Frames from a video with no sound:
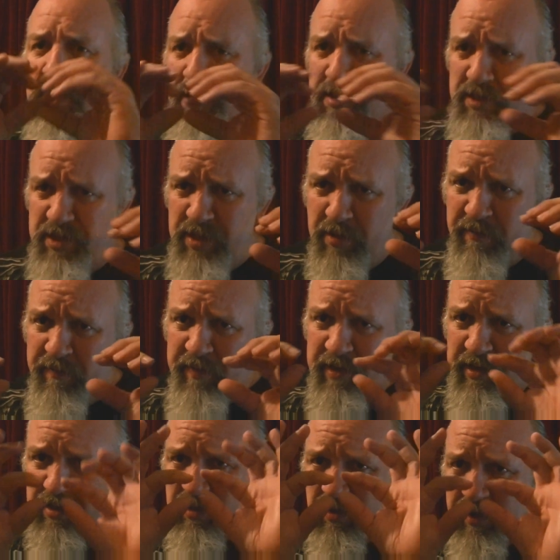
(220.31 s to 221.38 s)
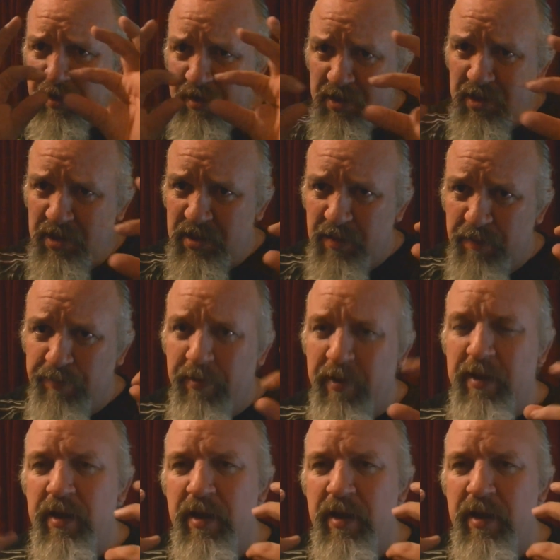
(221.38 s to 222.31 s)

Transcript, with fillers: silver design just the print